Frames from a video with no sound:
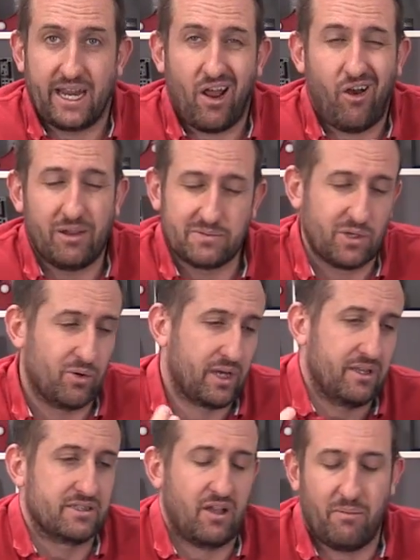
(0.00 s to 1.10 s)
And I'm talking
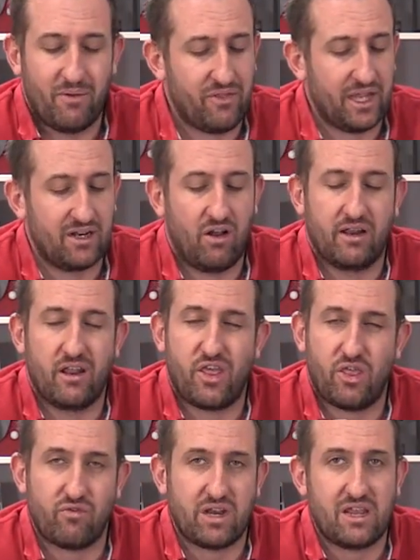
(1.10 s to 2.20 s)
the type of thing like the
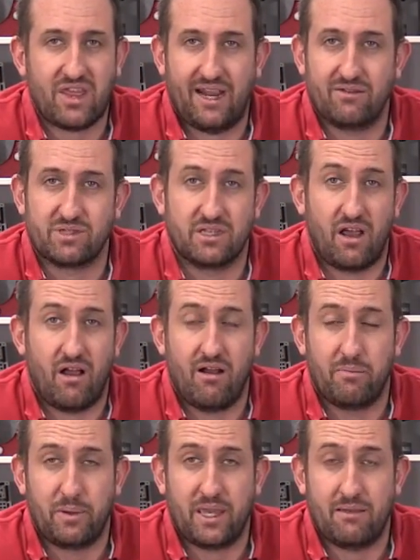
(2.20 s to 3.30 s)
3000
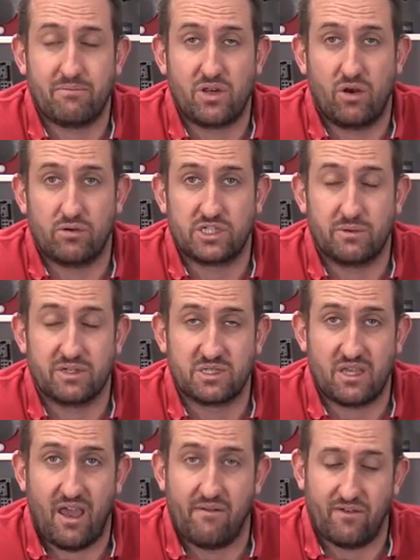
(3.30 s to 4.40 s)
RPM Noctua
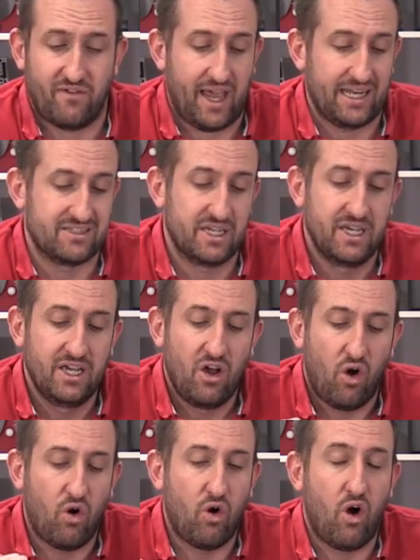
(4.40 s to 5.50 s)
server fans,
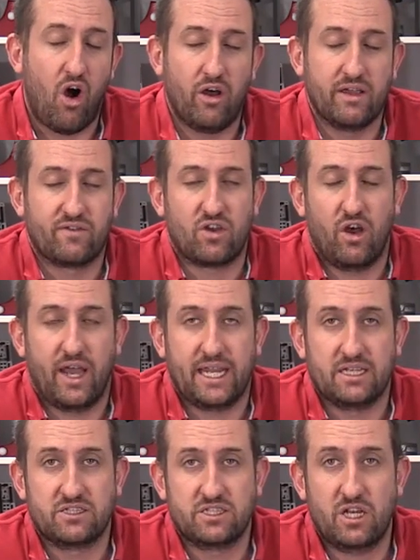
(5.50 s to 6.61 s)
or I've got
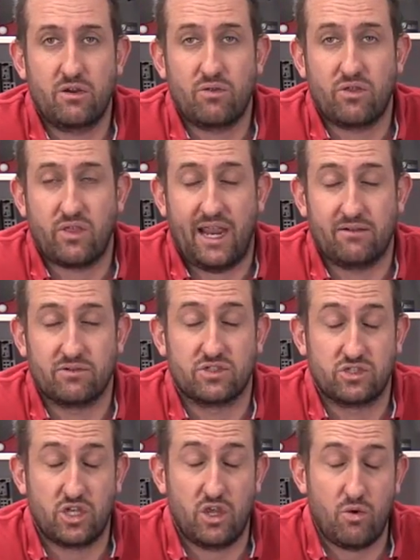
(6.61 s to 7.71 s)
a
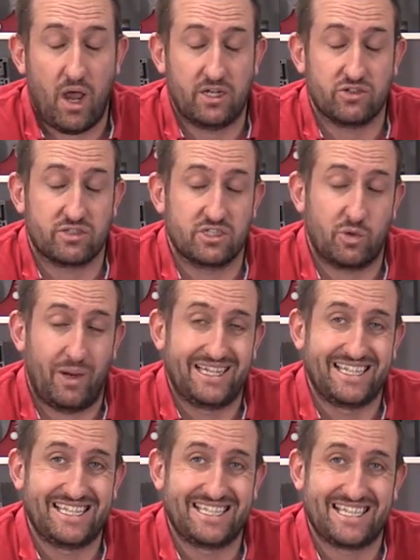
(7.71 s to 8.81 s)

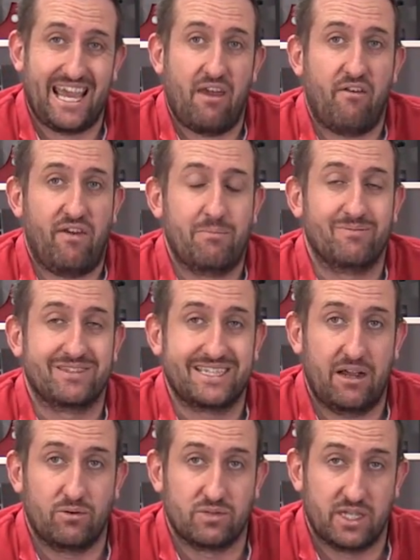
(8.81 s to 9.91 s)
220 CFM
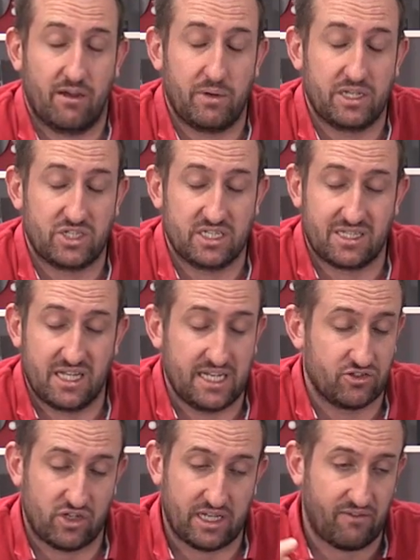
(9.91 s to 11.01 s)
Delta, which is
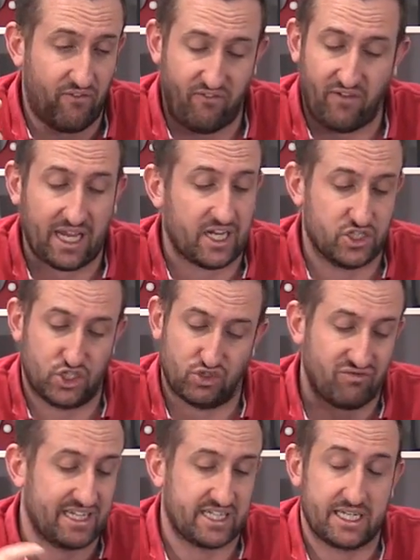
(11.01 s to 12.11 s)
literally finger
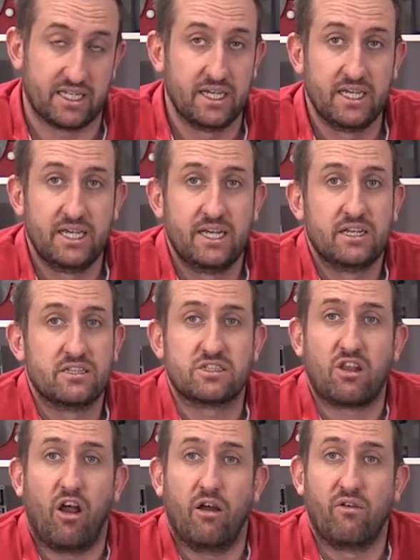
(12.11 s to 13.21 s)
shredding
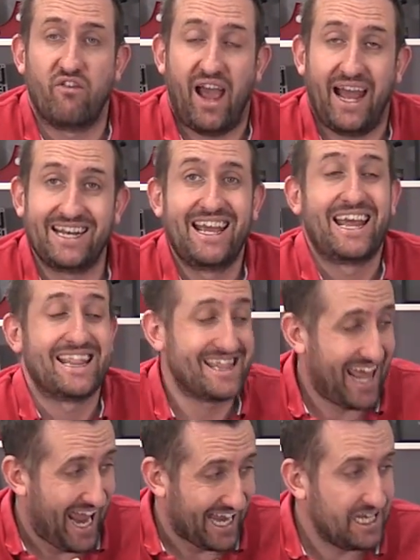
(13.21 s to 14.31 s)
style fan,
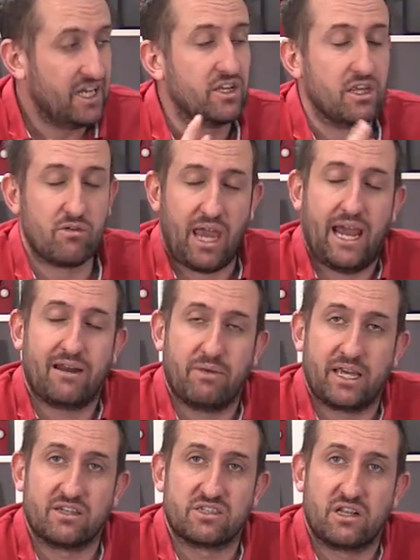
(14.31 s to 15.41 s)
then you can
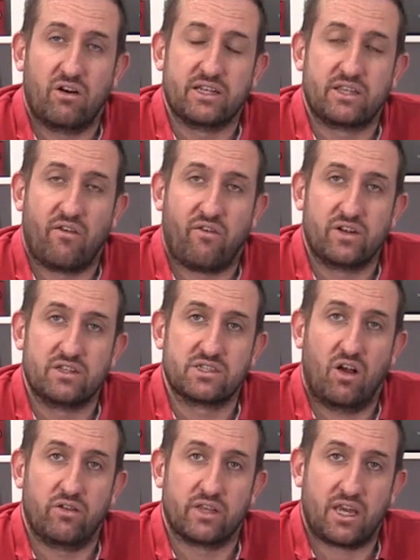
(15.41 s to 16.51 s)
make a slight difference
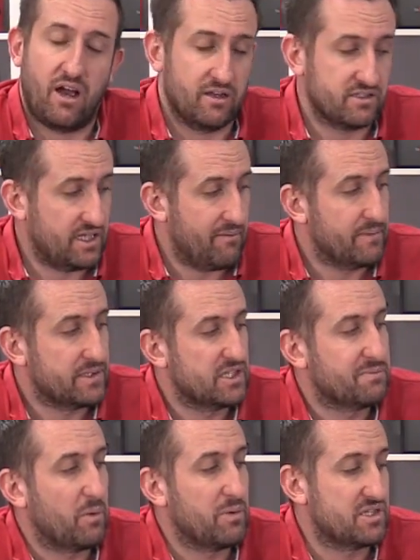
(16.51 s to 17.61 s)
on the card's temperatures.
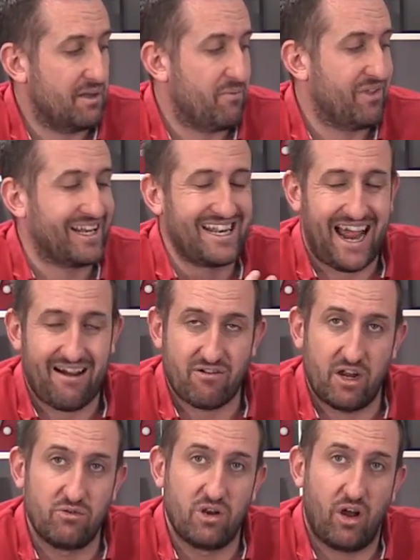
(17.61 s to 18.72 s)
But with something
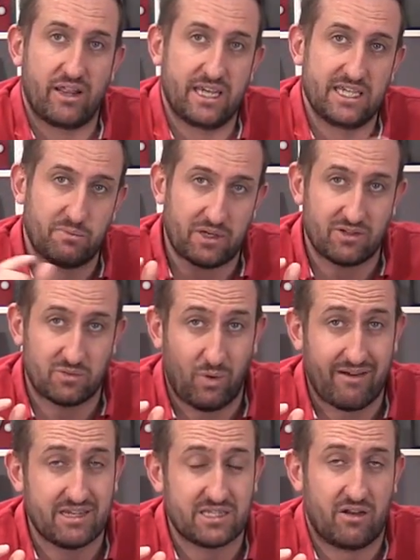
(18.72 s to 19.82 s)
narrow like this, because
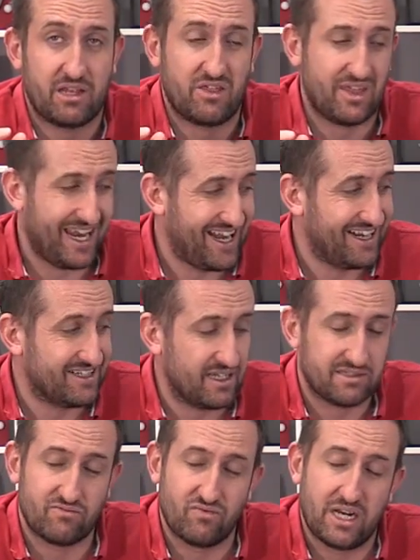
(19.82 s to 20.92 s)
where it's only thin, it
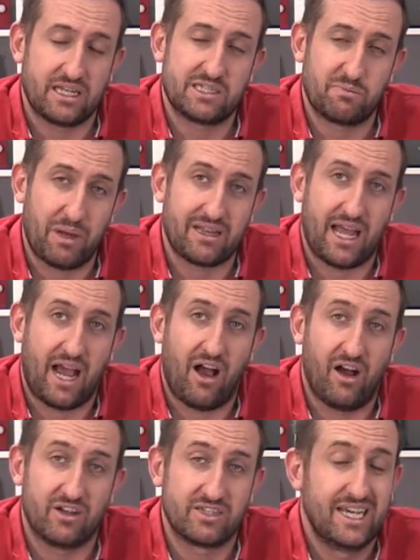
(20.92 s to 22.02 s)
doesn't really spin that
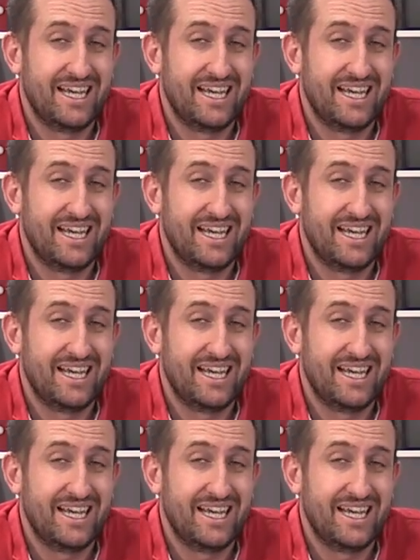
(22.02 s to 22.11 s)
hard,